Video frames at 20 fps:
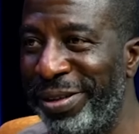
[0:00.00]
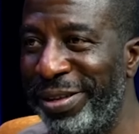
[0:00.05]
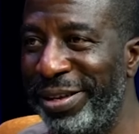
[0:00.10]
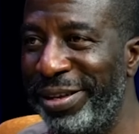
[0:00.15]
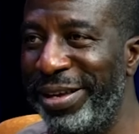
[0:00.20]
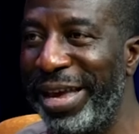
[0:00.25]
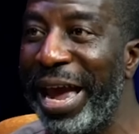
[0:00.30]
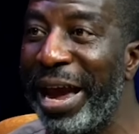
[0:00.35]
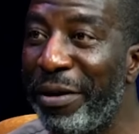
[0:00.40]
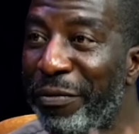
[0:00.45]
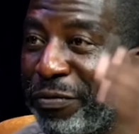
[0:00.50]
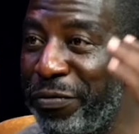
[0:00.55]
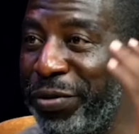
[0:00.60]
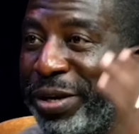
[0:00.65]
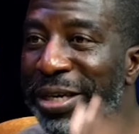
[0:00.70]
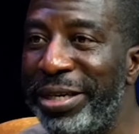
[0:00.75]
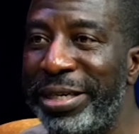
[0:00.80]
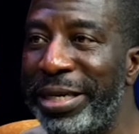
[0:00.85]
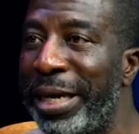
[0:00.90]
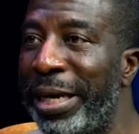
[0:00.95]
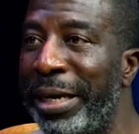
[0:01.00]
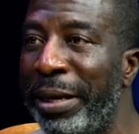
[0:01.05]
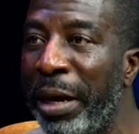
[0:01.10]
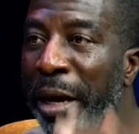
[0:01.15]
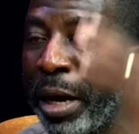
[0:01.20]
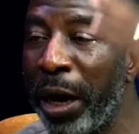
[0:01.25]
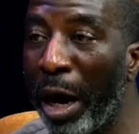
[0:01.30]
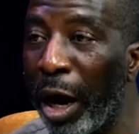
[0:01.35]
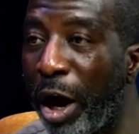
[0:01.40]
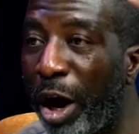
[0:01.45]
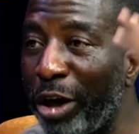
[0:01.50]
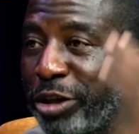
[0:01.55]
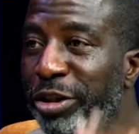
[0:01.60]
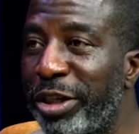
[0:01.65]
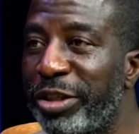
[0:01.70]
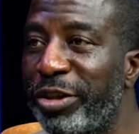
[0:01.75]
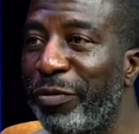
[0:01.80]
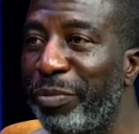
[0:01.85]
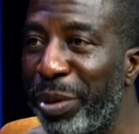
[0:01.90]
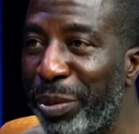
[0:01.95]
Every day, hundreds
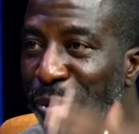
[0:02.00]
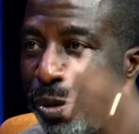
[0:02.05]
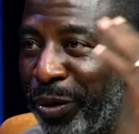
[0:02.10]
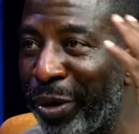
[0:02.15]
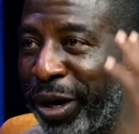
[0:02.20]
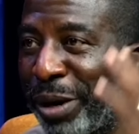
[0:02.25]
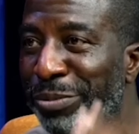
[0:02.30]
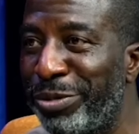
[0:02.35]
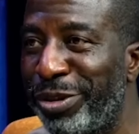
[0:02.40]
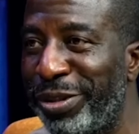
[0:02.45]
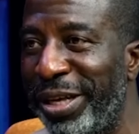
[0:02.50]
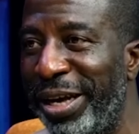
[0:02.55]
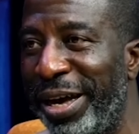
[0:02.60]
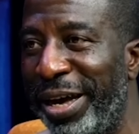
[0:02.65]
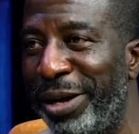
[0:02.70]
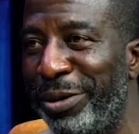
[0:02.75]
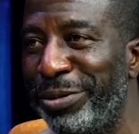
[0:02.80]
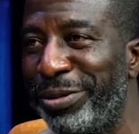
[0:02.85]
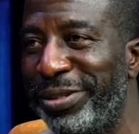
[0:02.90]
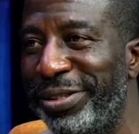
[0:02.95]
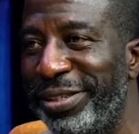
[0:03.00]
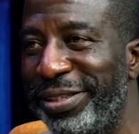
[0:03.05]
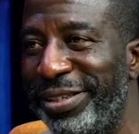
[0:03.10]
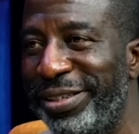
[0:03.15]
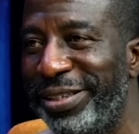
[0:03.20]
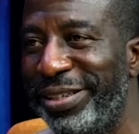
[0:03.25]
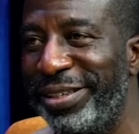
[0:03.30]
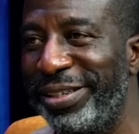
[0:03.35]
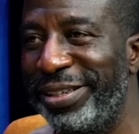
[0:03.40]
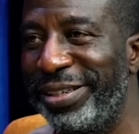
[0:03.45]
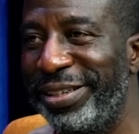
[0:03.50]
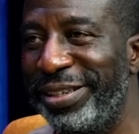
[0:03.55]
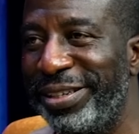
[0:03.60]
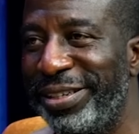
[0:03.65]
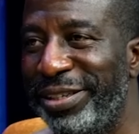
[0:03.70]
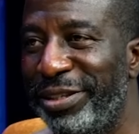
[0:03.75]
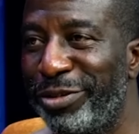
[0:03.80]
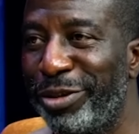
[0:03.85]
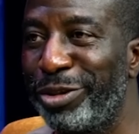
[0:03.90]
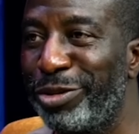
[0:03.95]
of people will come to the house
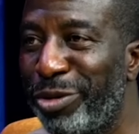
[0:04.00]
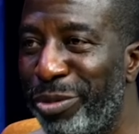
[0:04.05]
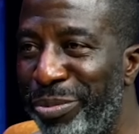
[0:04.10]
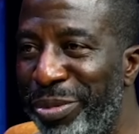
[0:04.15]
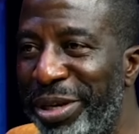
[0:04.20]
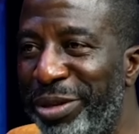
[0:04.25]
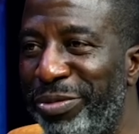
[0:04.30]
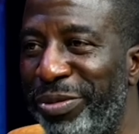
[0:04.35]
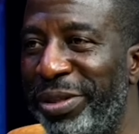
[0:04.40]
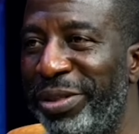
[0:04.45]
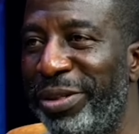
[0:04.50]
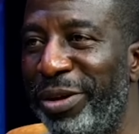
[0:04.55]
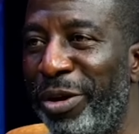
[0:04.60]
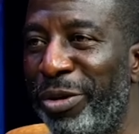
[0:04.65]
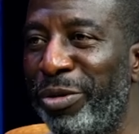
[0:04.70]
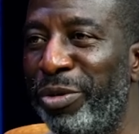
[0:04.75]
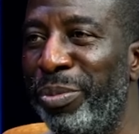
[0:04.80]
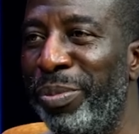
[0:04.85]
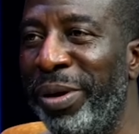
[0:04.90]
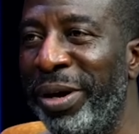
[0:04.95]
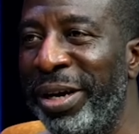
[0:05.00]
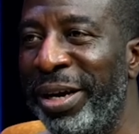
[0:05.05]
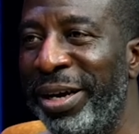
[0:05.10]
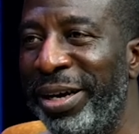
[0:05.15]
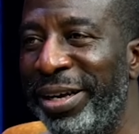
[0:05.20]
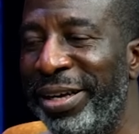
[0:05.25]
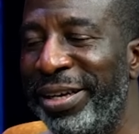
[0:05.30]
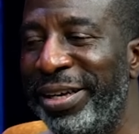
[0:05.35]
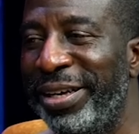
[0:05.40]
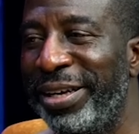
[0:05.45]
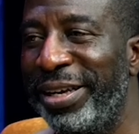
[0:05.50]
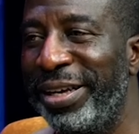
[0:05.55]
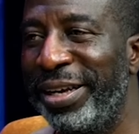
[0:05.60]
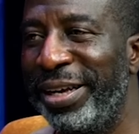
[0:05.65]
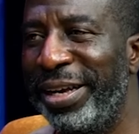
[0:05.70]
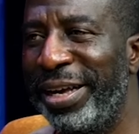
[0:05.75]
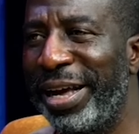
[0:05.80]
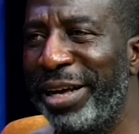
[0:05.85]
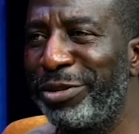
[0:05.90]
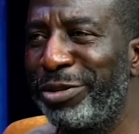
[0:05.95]
just to meet with Uncle Bola.
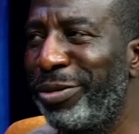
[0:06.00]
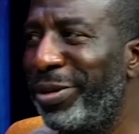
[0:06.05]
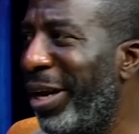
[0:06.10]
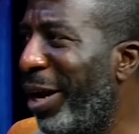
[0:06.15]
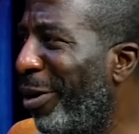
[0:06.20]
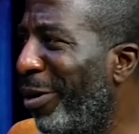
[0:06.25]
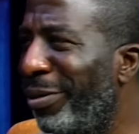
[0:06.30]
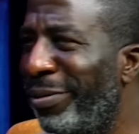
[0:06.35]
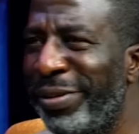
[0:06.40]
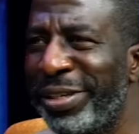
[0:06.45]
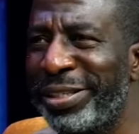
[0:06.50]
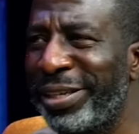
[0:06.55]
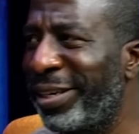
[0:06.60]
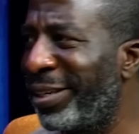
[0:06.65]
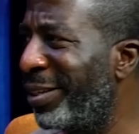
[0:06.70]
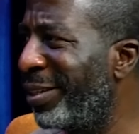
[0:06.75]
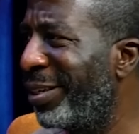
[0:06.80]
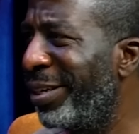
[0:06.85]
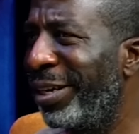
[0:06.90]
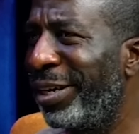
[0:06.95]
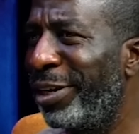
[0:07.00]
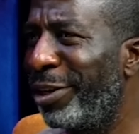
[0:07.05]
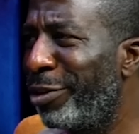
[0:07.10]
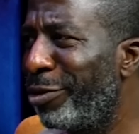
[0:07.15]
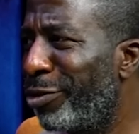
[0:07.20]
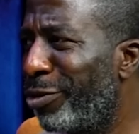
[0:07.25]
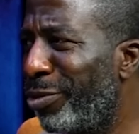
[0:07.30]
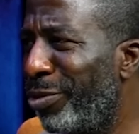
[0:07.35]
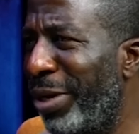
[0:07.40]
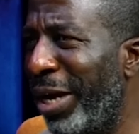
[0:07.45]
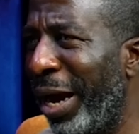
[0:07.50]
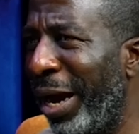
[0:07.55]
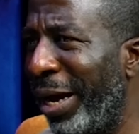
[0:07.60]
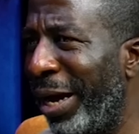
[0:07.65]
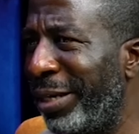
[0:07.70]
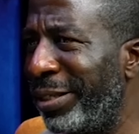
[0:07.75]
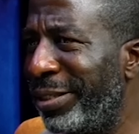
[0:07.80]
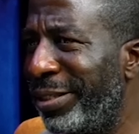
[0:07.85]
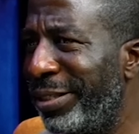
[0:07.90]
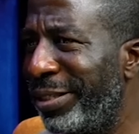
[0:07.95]
And so now all of a sudden, 2
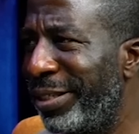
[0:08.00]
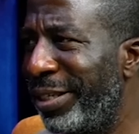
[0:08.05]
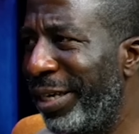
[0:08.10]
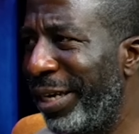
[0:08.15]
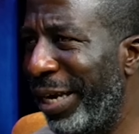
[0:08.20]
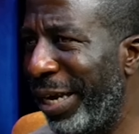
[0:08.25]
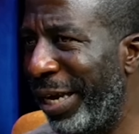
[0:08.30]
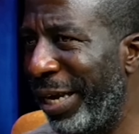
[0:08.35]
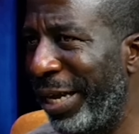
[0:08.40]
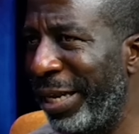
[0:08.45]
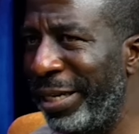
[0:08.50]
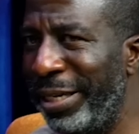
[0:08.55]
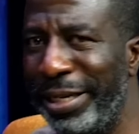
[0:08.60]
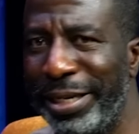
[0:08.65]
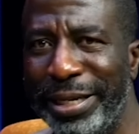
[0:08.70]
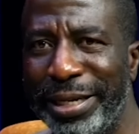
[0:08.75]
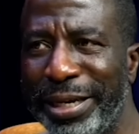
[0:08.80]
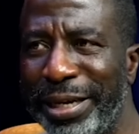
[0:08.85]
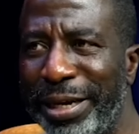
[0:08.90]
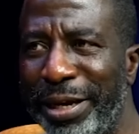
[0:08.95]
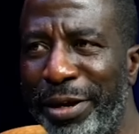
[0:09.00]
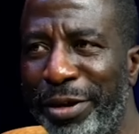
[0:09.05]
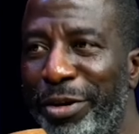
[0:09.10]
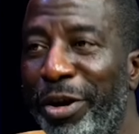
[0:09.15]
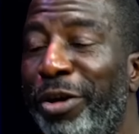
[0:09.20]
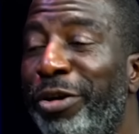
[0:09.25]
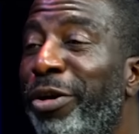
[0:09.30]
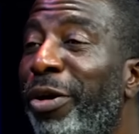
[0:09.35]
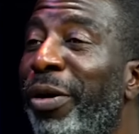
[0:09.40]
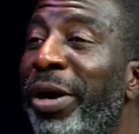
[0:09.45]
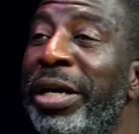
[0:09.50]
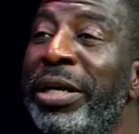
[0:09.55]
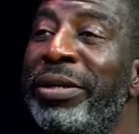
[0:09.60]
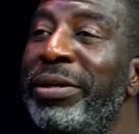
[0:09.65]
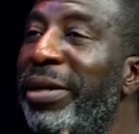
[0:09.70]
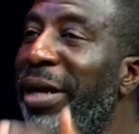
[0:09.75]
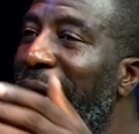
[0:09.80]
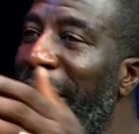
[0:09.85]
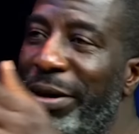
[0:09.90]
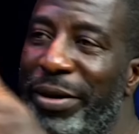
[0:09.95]
guys in, not knowing
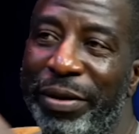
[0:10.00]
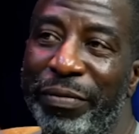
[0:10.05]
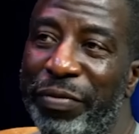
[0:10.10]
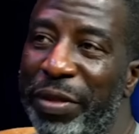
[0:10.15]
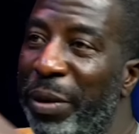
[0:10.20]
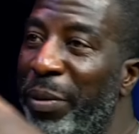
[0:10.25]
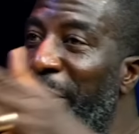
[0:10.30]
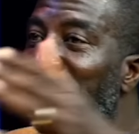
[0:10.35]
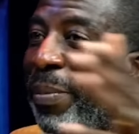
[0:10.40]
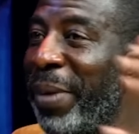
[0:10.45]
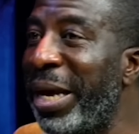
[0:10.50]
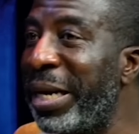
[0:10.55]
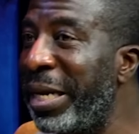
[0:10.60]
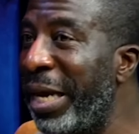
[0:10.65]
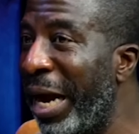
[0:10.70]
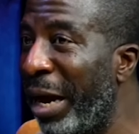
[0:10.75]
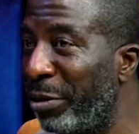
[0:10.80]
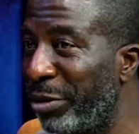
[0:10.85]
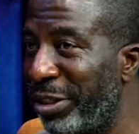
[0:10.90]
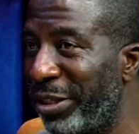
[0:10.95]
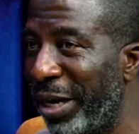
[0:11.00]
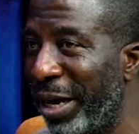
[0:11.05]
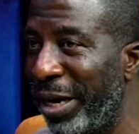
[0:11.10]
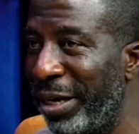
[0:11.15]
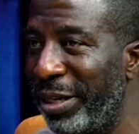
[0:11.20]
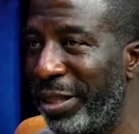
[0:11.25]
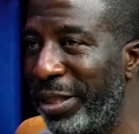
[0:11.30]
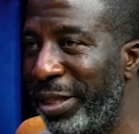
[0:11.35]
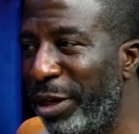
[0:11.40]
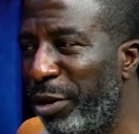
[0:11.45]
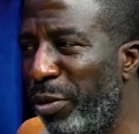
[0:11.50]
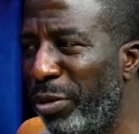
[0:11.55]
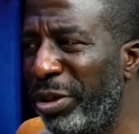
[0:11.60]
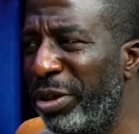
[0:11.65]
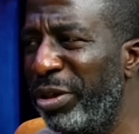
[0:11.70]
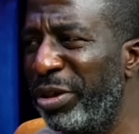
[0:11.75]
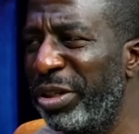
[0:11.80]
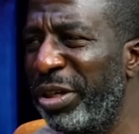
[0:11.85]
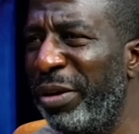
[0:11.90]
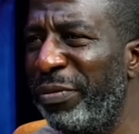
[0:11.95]
if there were many outside, they cordoned us
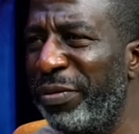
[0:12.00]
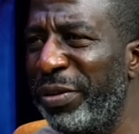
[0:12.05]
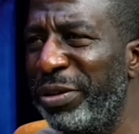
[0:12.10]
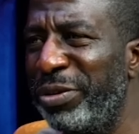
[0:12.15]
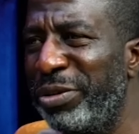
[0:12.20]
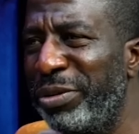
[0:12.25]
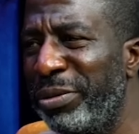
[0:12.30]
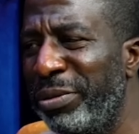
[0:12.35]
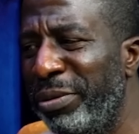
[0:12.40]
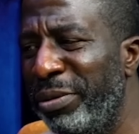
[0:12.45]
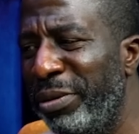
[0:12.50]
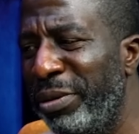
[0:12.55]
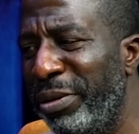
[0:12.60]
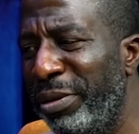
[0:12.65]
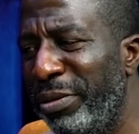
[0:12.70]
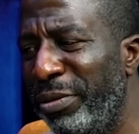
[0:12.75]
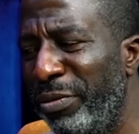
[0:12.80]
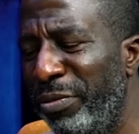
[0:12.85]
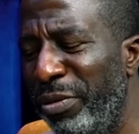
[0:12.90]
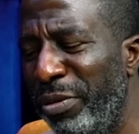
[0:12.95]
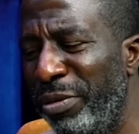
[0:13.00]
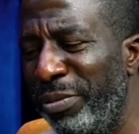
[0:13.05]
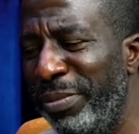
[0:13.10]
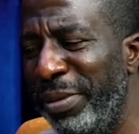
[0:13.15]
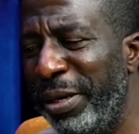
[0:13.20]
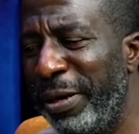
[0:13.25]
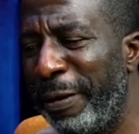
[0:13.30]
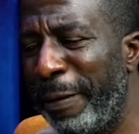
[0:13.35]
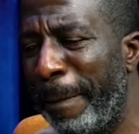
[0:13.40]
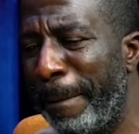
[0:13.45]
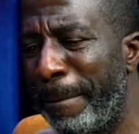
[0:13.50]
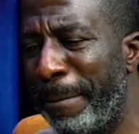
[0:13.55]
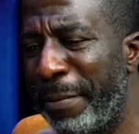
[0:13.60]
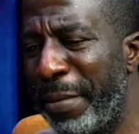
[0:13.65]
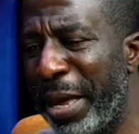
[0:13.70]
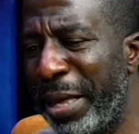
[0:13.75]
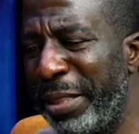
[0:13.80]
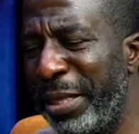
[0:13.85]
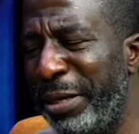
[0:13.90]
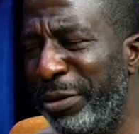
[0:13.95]
off into the room and
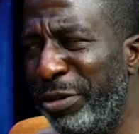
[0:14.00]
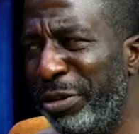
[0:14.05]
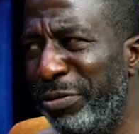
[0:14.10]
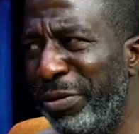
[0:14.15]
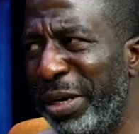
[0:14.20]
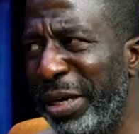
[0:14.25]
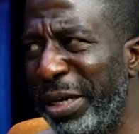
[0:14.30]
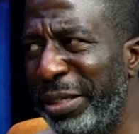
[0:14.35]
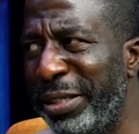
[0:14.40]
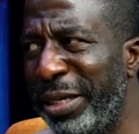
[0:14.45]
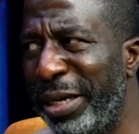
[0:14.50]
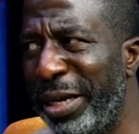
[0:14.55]
then just realized that